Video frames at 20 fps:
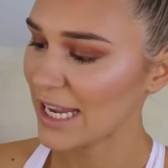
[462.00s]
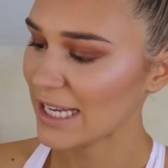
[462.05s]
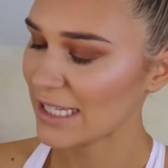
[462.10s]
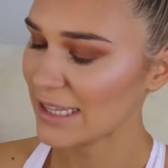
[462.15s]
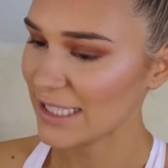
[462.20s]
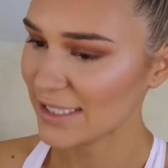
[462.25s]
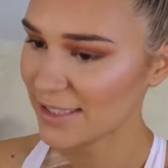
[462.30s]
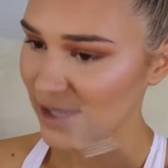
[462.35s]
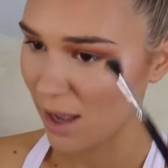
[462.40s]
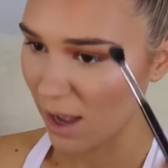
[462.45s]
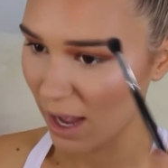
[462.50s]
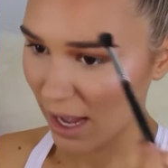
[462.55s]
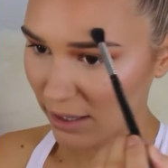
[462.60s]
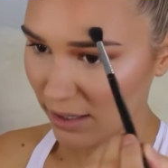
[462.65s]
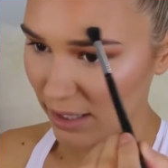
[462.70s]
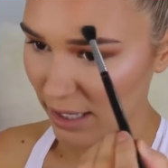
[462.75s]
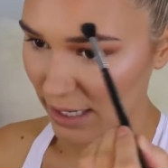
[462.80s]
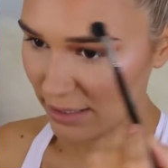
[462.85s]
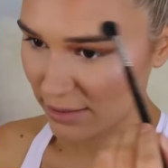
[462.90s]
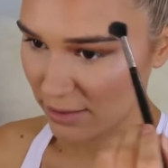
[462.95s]
take this
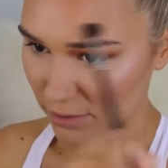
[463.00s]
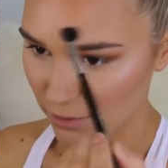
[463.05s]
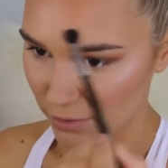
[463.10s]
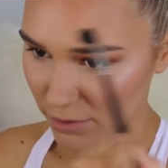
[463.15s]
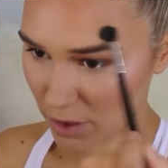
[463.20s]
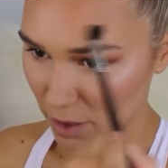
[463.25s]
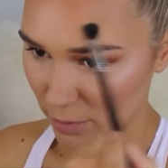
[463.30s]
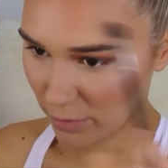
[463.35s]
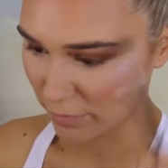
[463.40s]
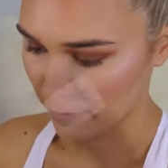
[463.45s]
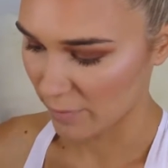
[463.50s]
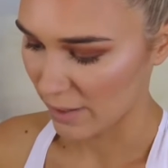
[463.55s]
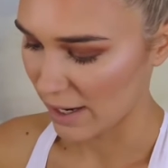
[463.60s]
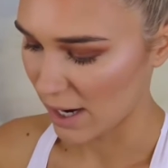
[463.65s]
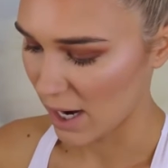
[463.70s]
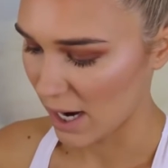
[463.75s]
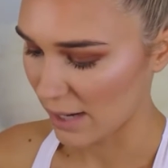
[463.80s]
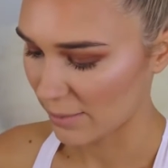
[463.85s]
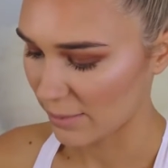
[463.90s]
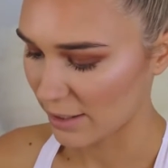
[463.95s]
highlight on top of
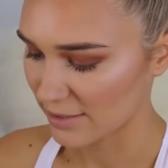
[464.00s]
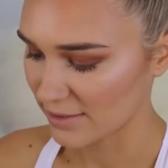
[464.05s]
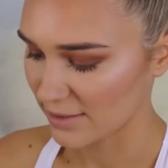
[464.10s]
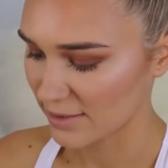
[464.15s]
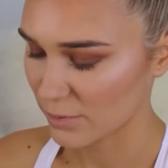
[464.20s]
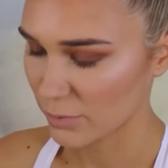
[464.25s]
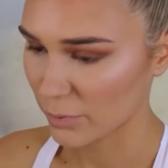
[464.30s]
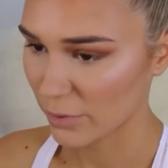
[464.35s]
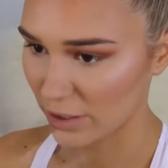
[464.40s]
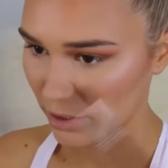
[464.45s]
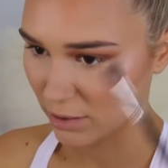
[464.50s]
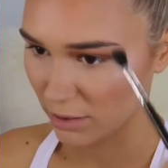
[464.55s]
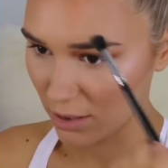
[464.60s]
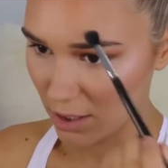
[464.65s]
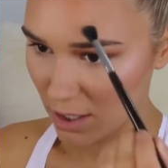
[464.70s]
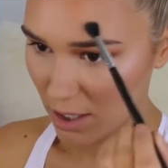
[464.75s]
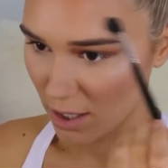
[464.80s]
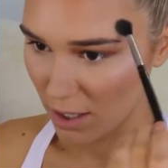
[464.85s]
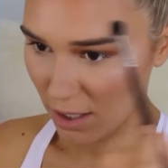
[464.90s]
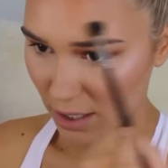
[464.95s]
my eyebrows as
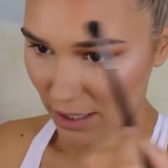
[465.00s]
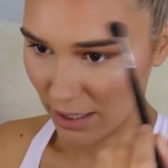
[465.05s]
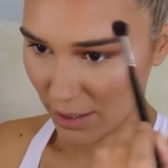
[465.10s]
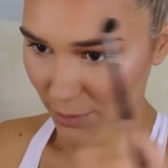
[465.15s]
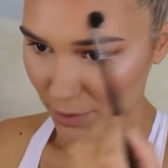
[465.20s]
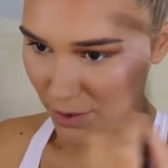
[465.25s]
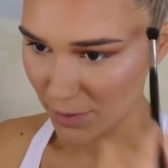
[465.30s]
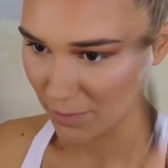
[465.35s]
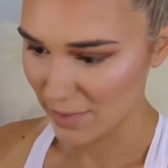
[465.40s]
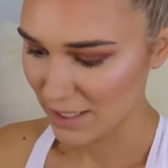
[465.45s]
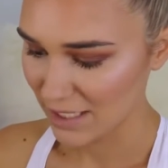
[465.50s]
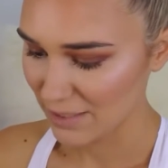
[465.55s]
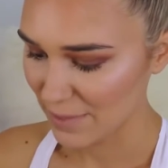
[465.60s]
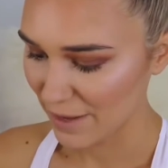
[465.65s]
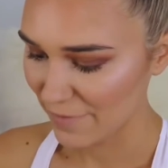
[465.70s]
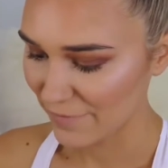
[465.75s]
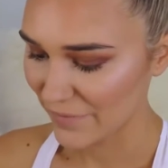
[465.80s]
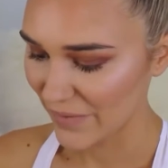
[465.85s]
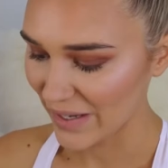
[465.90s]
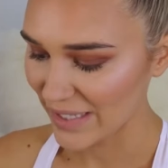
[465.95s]
well. I wanna make
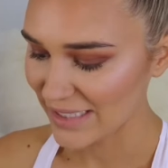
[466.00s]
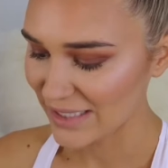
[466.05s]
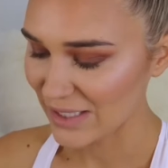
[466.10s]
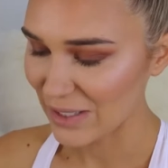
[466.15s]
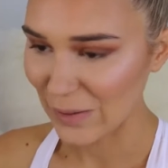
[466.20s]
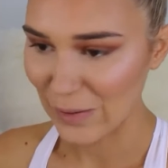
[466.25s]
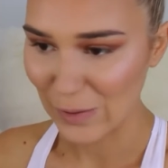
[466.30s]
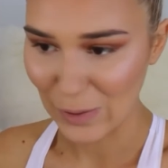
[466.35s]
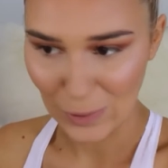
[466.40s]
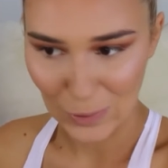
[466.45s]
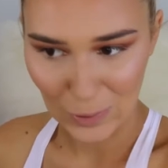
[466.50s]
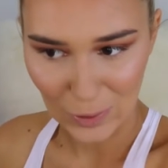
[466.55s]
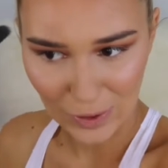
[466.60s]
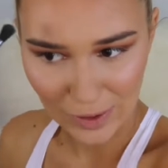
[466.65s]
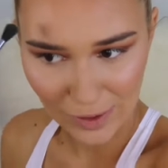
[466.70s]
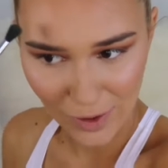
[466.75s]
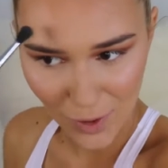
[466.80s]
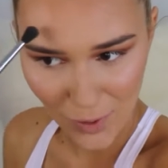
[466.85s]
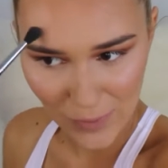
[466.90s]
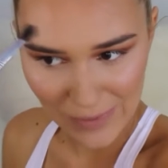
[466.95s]
my face look
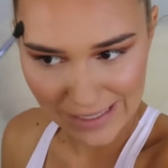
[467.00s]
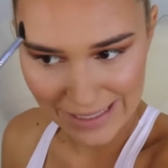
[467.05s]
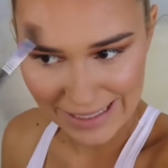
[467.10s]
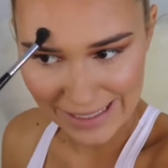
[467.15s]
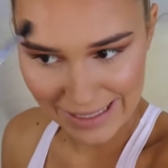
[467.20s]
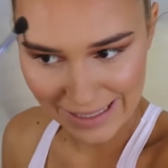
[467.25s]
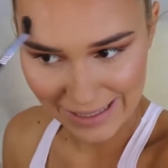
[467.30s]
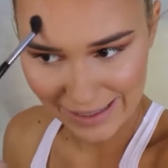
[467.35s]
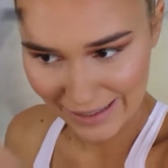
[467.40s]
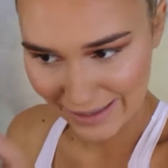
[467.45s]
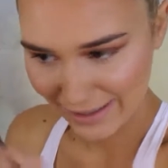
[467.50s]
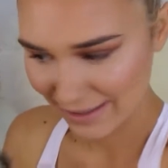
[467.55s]
glowy.